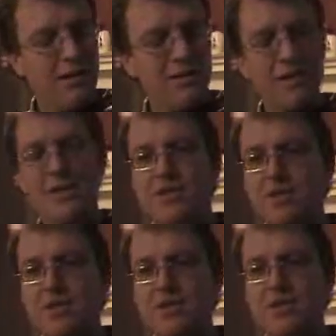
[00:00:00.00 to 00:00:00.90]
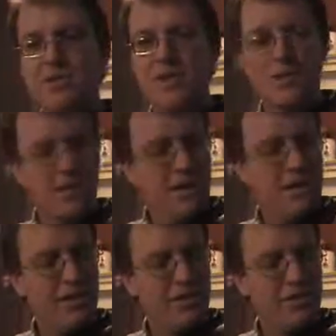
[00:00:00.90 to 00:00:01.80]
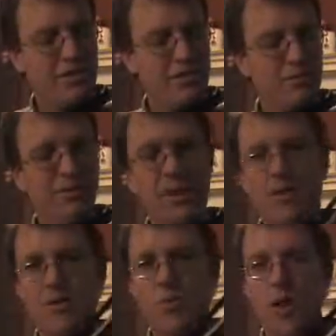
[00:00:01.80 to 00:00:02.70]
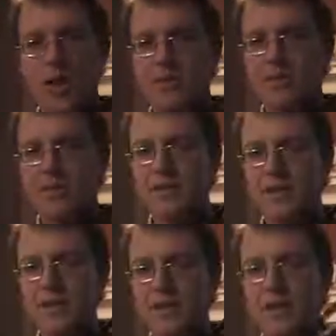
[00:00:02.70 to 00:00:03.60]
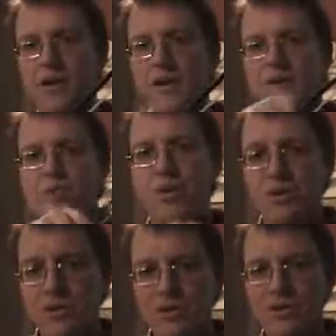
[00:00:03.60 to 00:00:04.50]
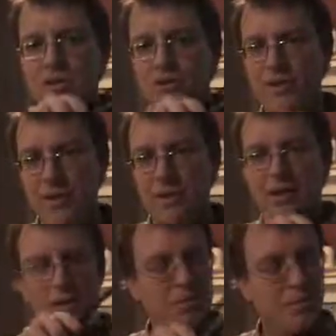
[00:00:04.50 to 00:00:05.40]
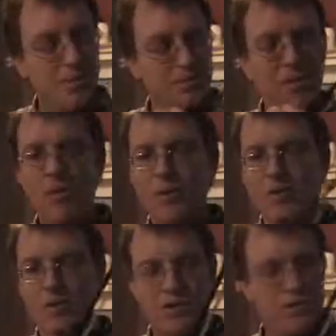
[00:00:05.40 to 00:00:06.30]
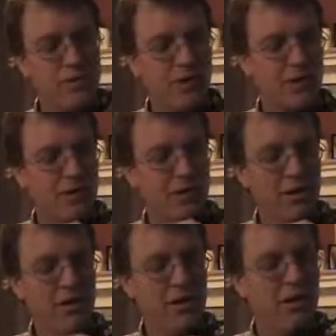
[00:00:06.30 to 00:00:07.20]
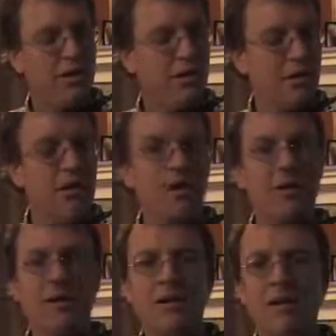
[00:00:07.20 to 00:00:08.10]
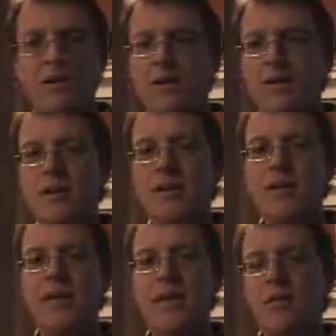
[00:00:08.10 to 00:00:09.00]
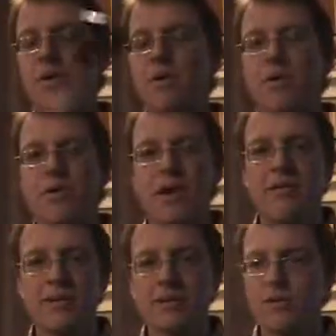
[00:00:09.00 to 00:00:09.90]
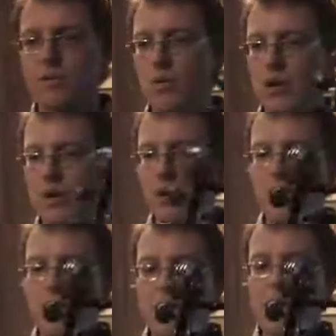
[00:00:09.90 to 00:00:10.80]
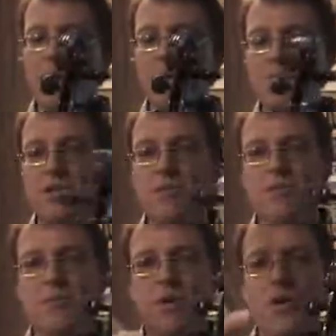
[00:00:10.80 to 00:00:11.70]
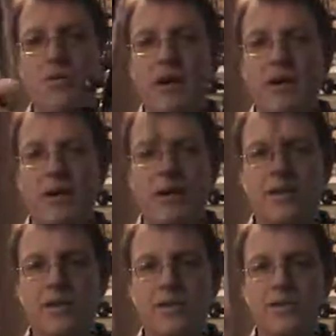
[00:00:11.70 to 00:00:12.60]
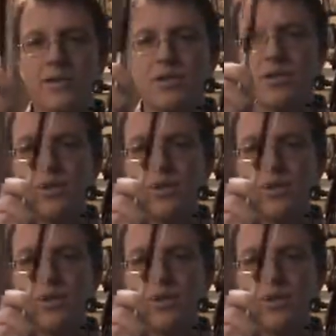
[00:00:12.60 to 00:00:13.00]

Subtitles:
And the reason you would do this is to let the weight up here pull the bow into the string. That way you don't have to do the work. But once you turn your bow around again, of course,